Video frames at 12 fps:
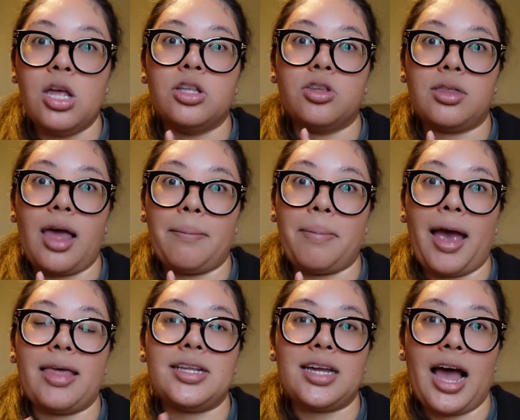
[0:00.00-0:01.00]
so that
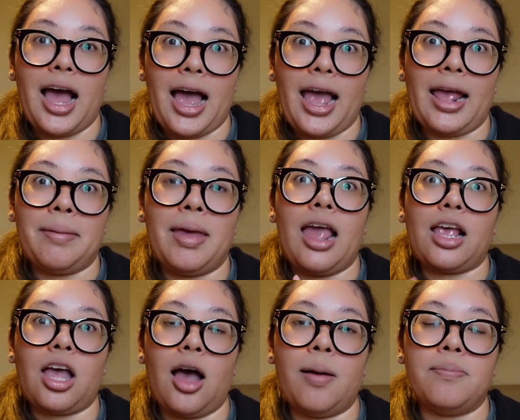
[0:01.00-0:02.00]
by the time it
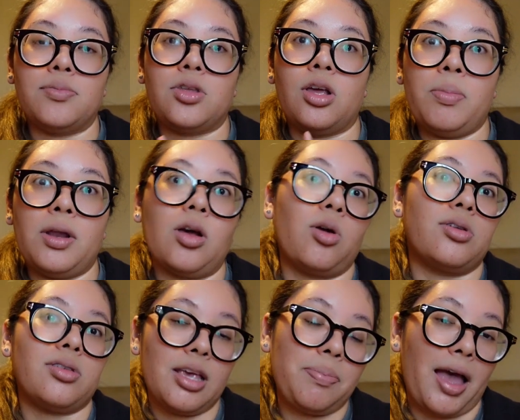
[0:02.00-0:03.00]
comes for me to go to sleep,